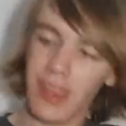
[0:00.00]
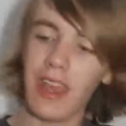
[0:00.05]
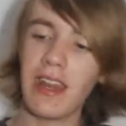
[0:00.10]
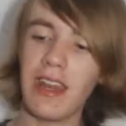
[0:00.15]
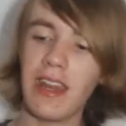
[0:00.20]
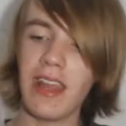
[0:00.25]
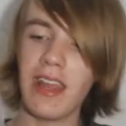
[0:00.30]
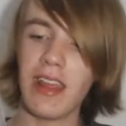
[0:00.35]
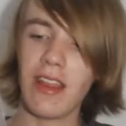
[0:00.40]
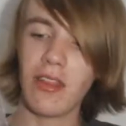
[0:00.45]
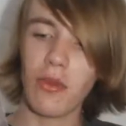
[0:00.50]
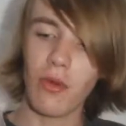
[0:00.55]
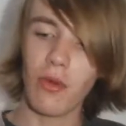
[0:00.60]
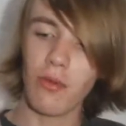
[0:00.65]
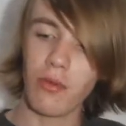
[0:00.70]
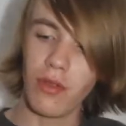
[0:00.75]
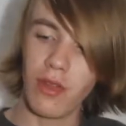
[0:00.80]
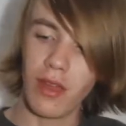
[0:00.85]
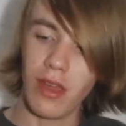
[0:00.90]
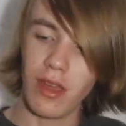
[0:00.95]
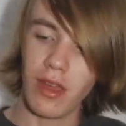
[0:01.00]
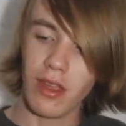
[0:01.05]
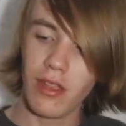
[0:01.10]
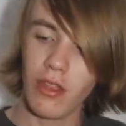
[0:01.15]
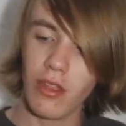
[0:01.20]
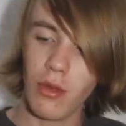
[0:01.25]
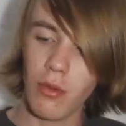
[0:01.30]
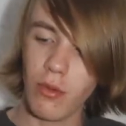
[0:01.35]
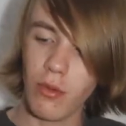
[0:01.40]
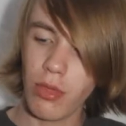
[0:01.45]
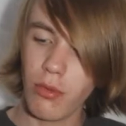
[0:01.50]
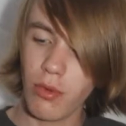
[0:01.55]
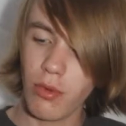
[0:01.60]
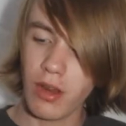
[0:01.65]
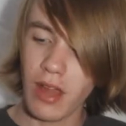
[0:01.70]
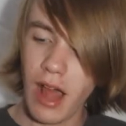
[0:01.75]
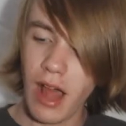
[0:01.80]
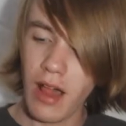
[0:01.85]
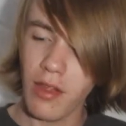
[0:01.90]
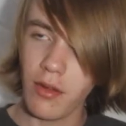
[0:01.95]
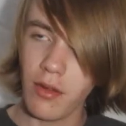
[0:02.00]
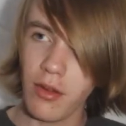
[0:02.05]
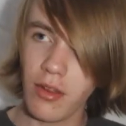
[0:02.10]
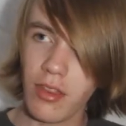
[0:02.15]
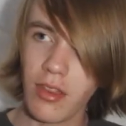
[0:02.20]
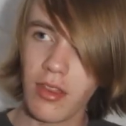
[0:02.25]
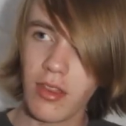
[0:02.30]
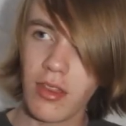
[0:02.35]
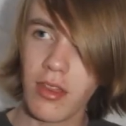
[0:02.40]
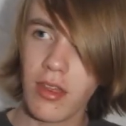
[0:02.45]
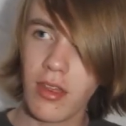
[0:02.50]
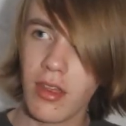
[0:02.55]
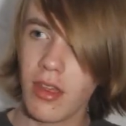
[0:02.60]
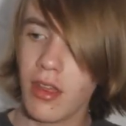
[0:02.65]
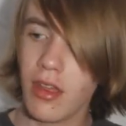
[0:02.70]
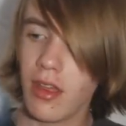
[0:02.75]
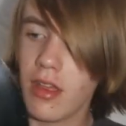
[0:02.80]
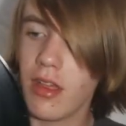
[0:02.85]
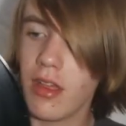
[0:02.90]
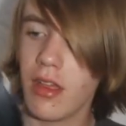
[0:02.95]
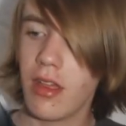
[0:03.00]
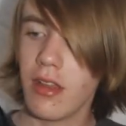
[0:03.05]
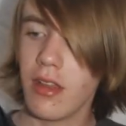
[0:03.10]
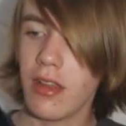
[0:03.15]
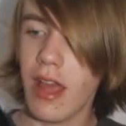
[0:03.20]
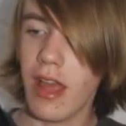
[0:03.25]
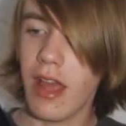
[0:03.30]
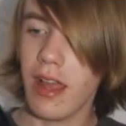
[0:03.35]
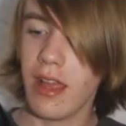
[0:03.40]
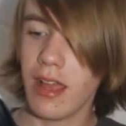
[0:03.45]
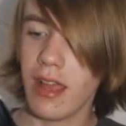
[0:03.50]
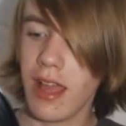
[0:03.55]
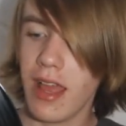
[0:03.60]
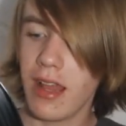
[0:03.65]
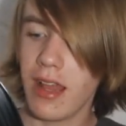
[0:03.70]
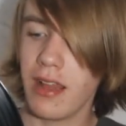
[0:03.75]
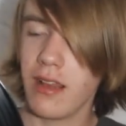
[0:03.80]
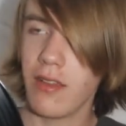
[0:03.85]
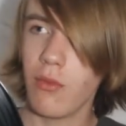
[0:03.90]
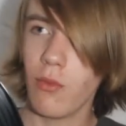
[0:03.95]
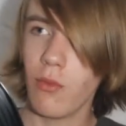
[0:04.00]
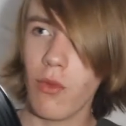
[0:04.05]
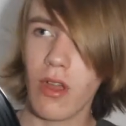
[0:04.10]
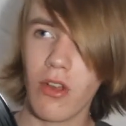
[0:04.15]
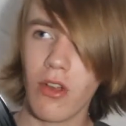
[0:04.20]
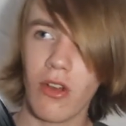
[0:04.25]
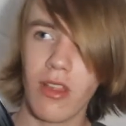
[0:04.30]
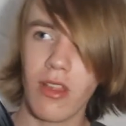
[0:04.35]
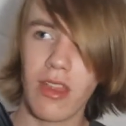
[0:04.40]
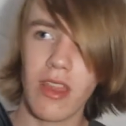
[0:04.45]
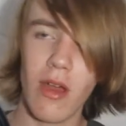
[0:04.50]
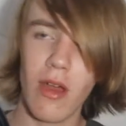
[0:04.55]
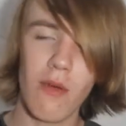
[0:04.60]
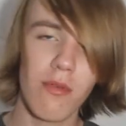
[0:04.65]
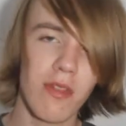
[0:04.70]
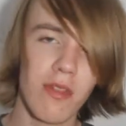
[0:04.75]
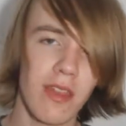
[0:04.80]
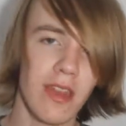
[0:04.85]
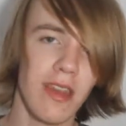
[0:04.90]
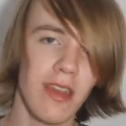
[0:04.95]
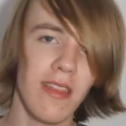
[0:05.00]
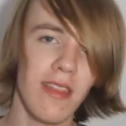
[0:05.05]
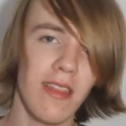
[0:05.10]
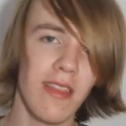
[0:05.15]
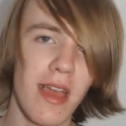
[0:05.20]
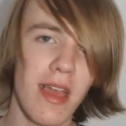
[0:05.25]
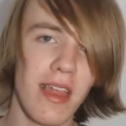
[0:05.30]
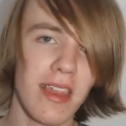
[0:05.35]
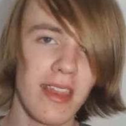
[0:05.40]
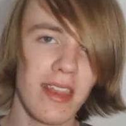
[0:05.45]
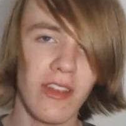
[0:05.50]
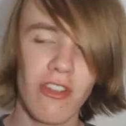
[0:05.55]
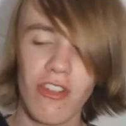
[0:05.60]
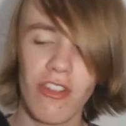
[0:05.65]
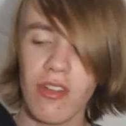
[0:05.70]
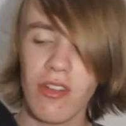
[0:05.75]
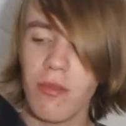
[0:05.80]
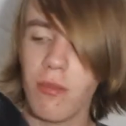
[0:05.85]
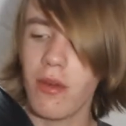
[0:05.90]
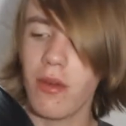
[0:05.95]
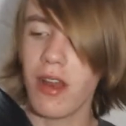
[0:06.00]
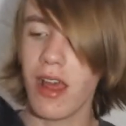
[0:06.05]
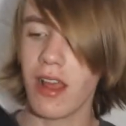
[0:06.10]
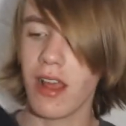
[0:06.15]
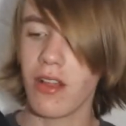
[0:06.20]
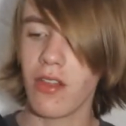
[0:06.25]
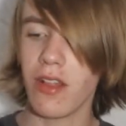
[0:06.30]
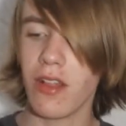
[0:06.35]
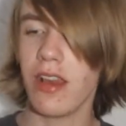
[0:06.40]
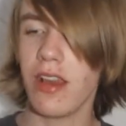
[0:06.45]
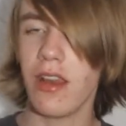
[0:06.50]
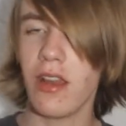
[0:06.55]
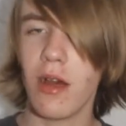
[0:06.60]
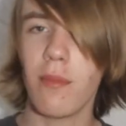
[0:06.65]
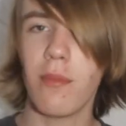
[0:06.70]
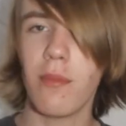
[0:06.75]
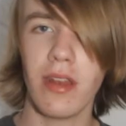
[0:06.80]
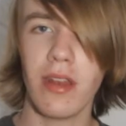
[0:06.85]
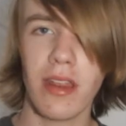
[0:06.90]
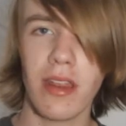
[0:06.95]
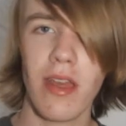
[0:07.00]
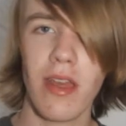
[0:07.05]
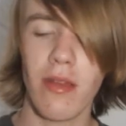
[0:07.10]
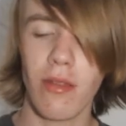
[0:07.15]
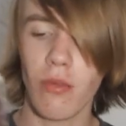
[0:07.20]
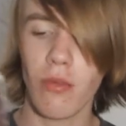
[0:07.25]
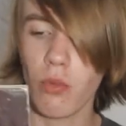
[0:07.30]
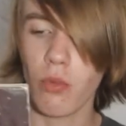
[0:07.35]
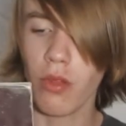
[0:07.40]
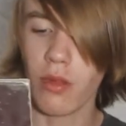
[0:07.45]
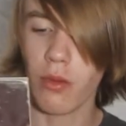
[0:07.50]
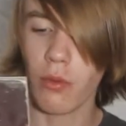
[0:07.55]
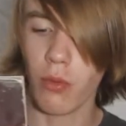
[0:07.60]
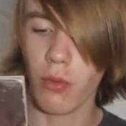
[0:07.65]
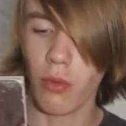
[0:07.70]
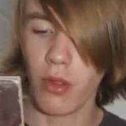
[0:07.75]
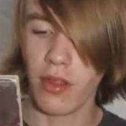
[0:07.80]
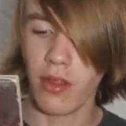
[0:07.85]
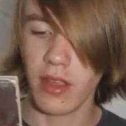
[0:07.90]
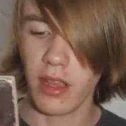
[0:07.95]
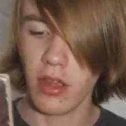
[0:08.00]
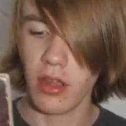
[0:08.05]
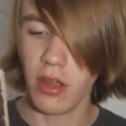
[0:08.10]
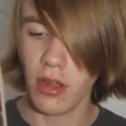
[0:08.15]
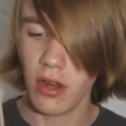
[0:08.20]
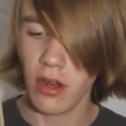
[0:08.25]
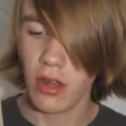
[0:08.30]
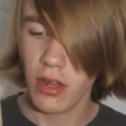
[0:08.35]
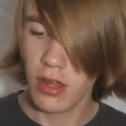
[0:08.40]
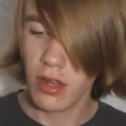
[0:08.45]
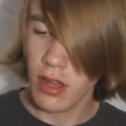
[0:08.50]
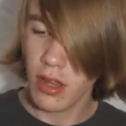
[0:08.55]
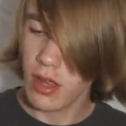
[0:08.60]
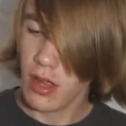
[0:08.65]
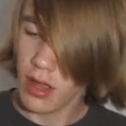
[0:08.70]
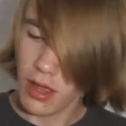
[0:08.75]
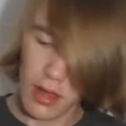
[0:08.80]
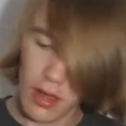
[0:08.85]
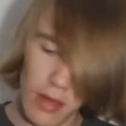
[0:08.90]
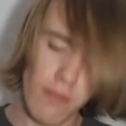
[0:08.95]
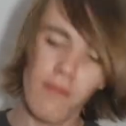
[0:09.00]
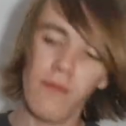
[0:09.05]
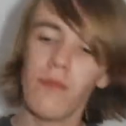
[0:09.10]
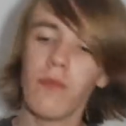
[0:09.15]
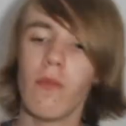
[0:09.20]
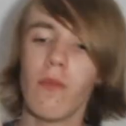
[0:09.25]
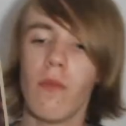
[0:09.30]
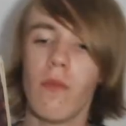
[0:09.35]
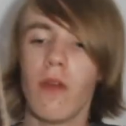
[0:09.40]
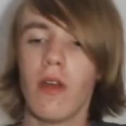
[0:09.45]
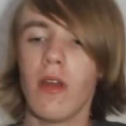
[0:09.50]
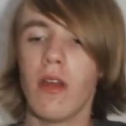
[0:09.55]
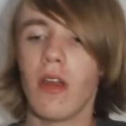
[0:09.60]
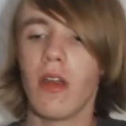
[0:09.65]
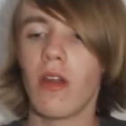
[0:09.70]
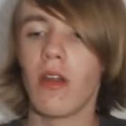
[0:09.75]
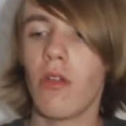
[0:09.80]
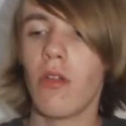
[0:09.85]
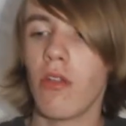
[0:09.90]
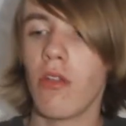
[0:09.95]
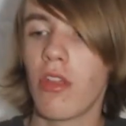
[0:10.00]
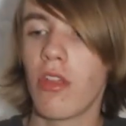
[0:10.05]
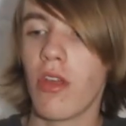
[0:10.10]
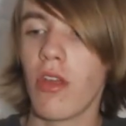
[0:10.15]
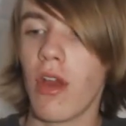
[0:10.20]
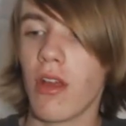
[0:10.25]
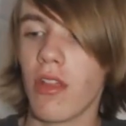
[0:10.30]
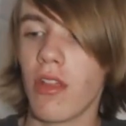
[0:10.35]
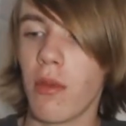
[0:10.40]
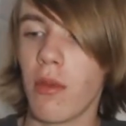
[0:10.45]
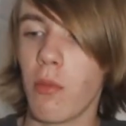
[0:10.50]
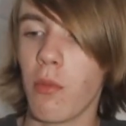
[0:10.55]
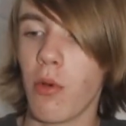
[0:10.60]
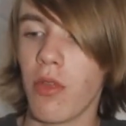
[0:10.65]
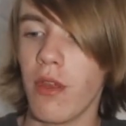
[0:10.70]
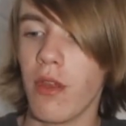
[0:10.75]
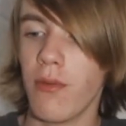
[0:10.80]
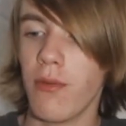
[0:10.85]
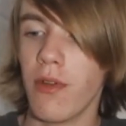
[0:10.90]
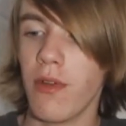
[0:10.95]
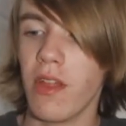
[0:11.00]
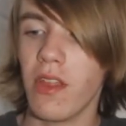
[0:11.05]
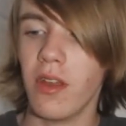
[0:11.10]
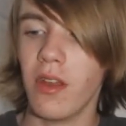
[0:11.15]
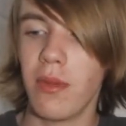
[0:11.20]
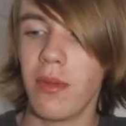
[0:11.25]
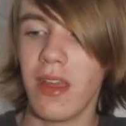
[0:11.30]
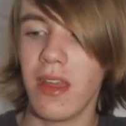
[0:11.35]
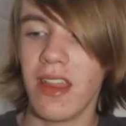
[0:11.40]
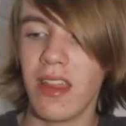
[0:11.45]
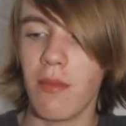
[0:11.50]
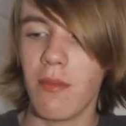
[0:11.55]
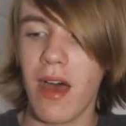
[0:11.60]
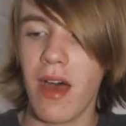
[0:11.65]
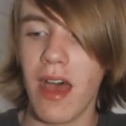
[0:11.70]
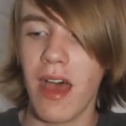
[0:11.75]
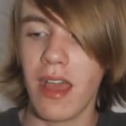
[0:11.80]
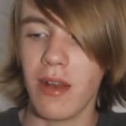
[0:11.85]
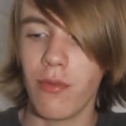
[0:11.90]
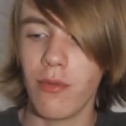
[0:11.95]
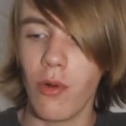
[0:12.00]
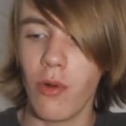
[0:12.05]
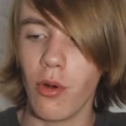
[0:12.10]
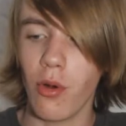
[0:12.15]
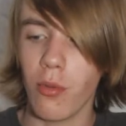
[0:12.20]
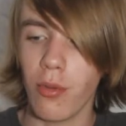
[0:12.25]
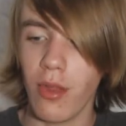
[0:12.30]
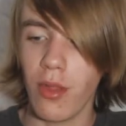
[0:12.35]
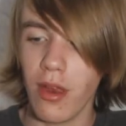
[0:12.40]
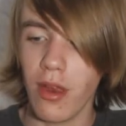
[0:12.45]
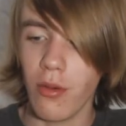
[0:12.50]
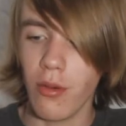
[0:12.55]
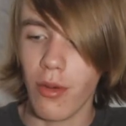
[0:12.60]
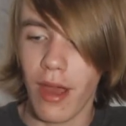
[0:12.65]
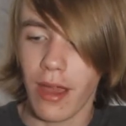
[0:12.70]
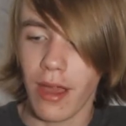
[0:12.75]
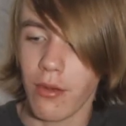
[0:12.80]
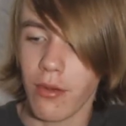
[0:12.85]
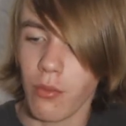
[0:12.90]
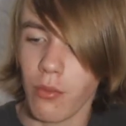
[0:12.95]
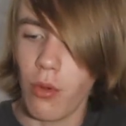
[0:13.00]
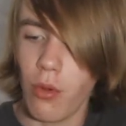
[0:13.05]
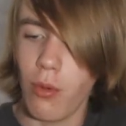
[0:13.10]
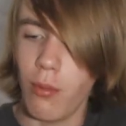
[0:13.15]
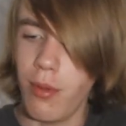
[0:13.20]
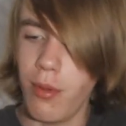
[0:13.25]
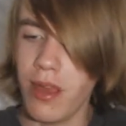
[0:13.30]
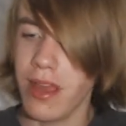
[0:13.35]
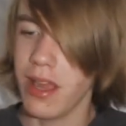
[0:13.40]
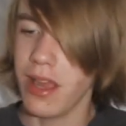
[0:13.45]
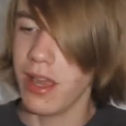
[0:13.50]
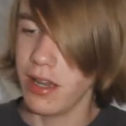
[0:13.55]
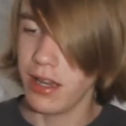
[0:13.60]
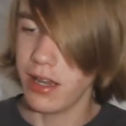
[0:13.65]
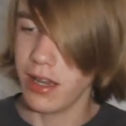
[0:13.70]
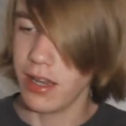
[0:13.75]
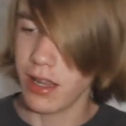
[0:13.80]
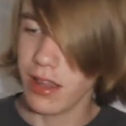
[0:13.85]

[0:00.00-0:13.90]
the antique store for like two or three dollars. Not again, record itself isn't in the best condition, but I cleaned it up and it sounds really, really good. Uh, includes songs like More Than a Feeling, Peace of Mind, Foreplay, Rock and Roll Band,